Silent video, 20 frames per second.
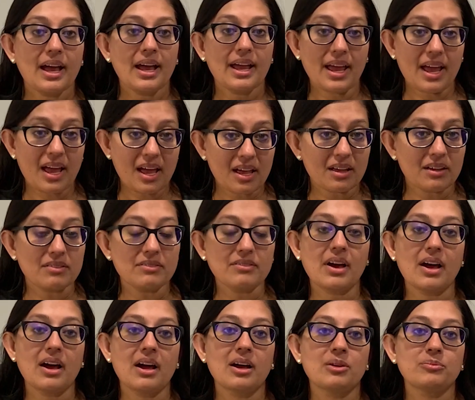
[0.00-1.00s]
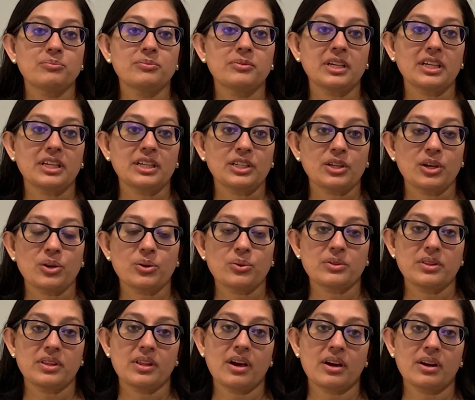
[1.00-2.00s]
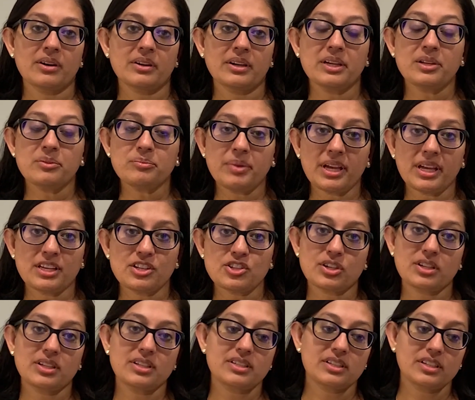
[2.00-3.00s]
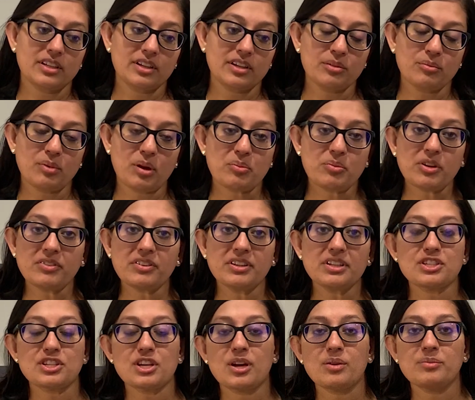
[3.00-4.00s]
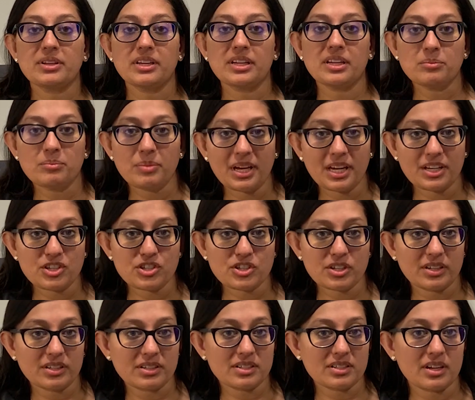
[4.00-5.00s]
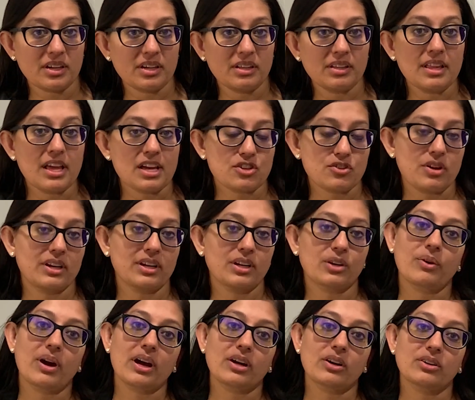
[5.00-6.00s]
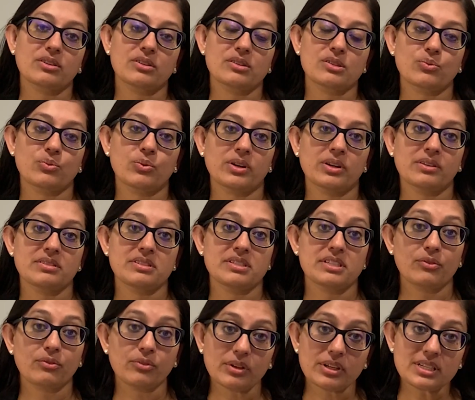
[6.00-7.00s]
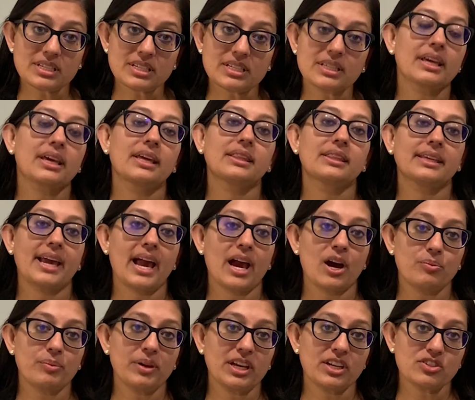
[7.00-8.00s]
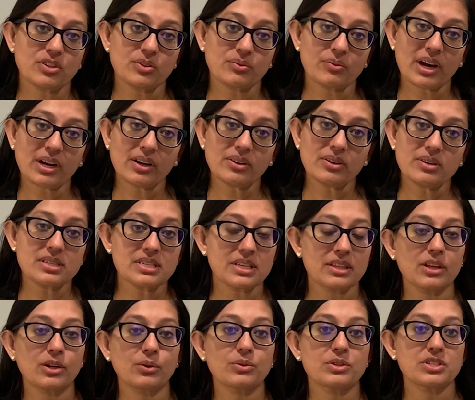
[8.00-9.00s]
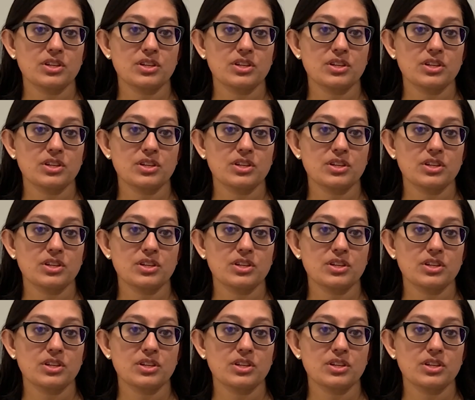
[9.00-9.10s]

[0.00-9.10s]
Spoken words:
I have. Our inpatient, and in my previous job, the inpatient electronic records were different than the outpatient records, and there was